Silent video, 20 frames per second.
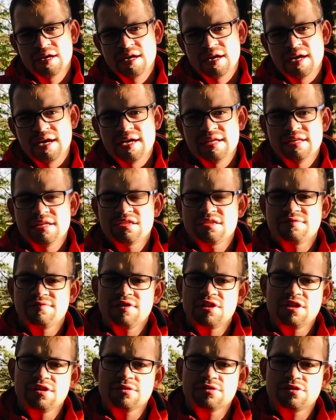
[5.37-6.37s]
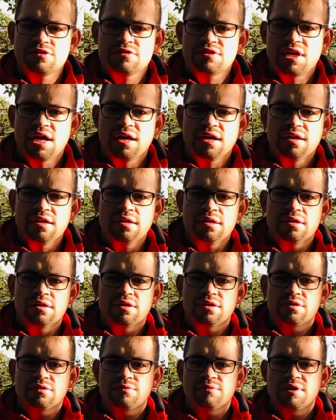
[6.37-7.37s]
In this video today
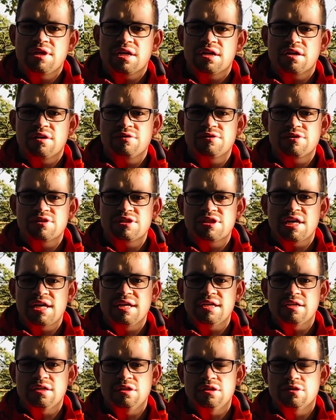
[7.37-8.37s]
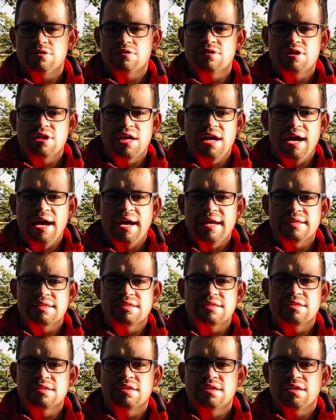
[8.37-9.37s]
we are going to take a look
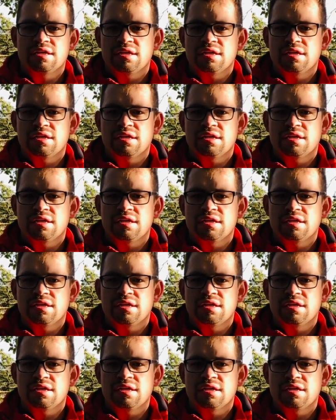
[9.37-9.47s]
at